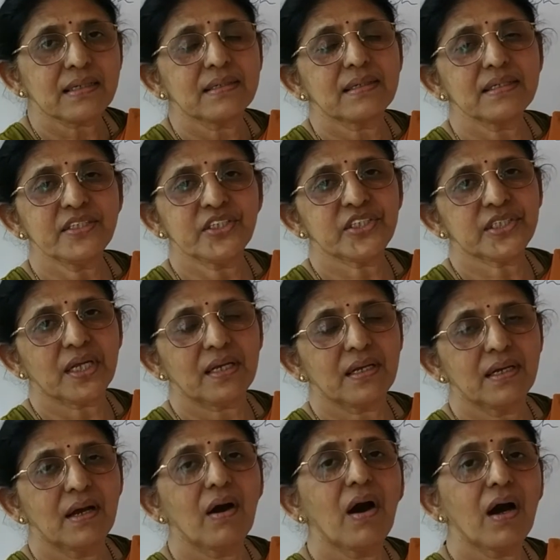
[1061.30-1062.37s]

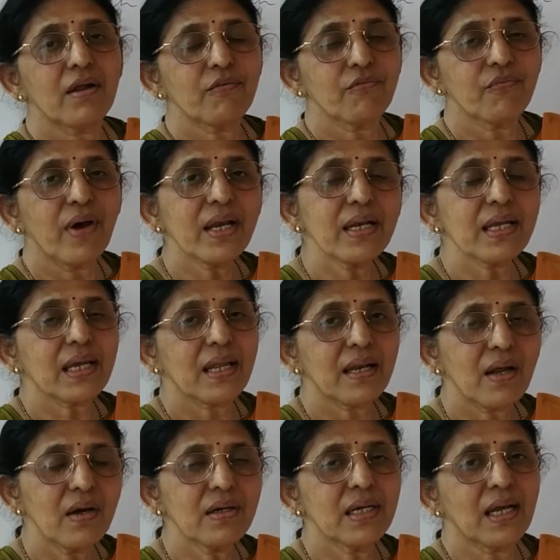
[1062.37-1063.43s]
decision or one
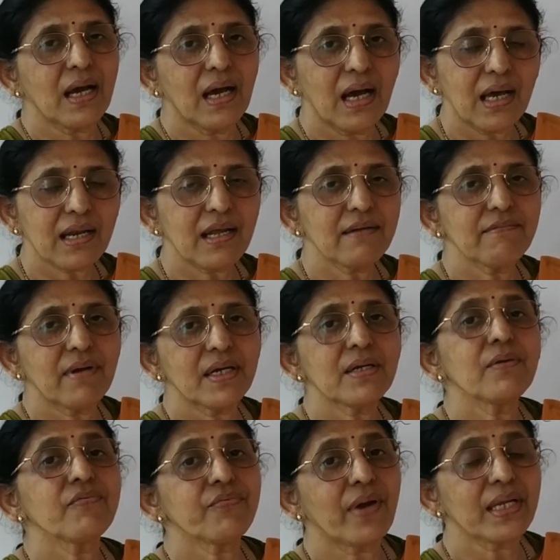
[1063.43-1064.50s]
cannot arrive
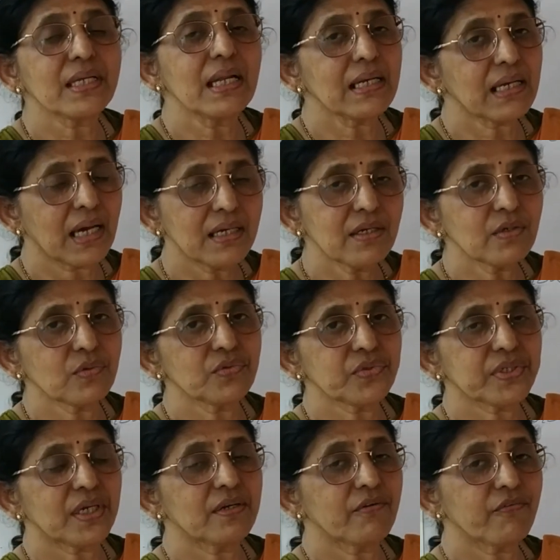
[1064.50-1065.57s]
at final
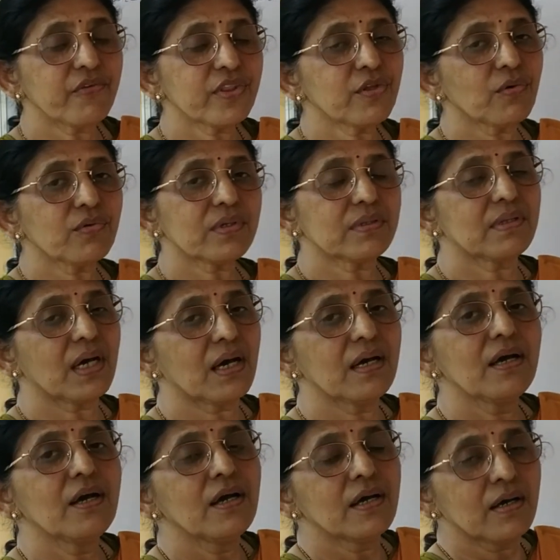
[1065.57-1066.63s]
conclusion without the
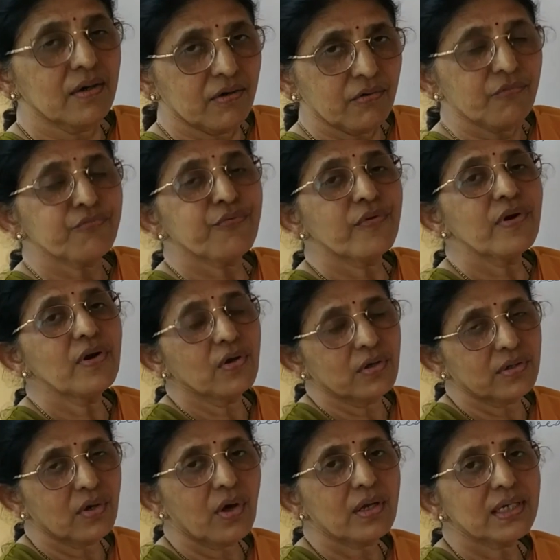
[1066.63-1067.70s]

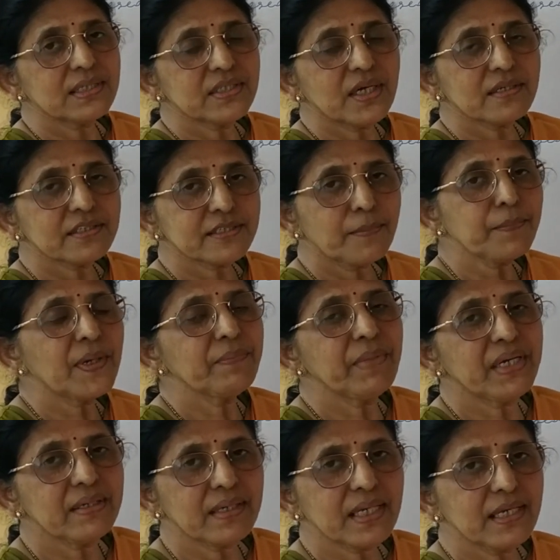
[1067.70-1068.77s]
full knowledge or
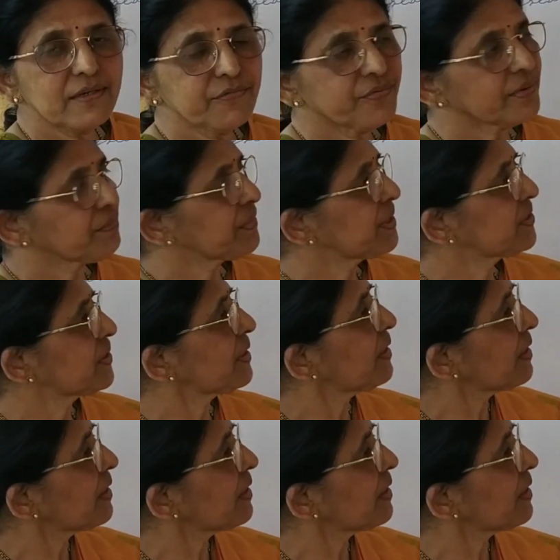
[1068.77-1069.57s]
supplementary information